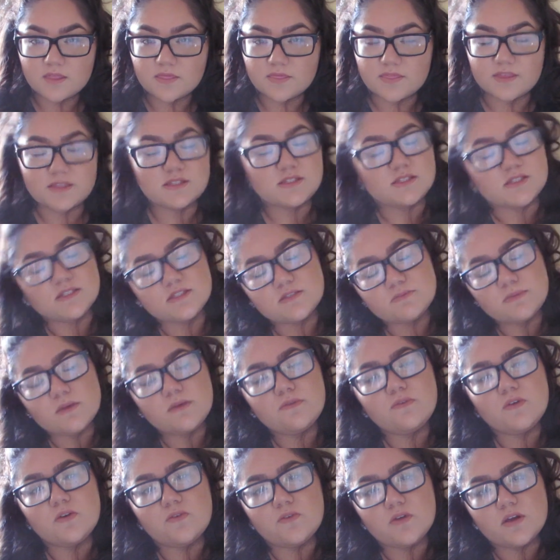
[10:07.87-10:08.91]
This is my
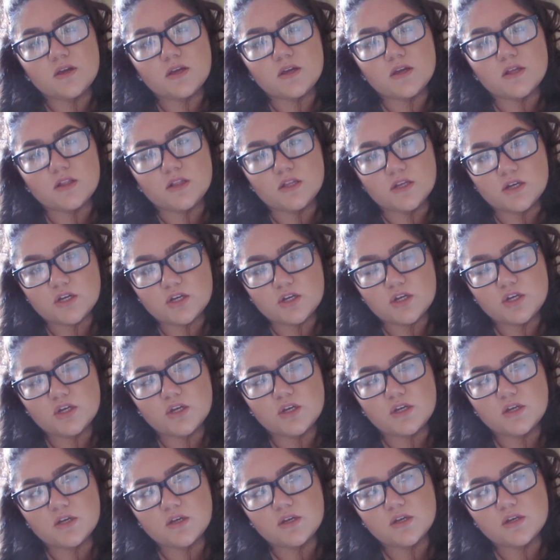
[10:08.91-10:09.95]
favorite look
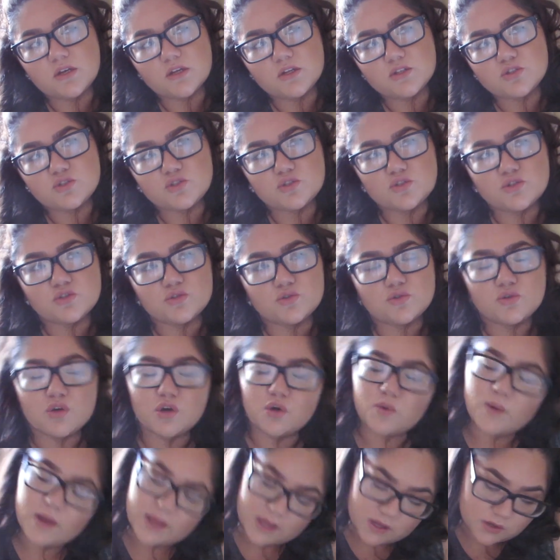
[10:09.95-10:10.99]
to
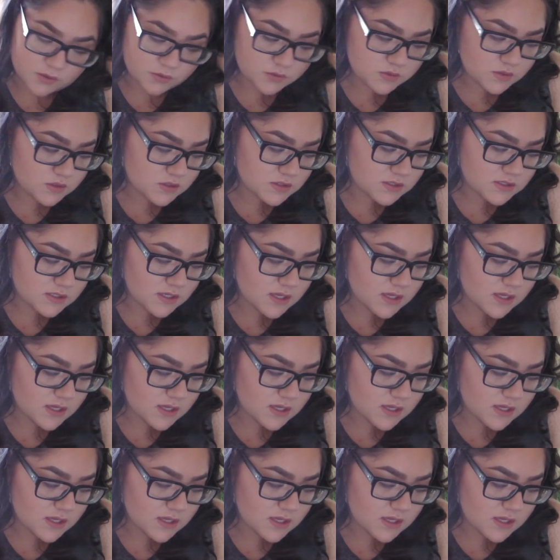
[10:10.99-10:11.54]
go out,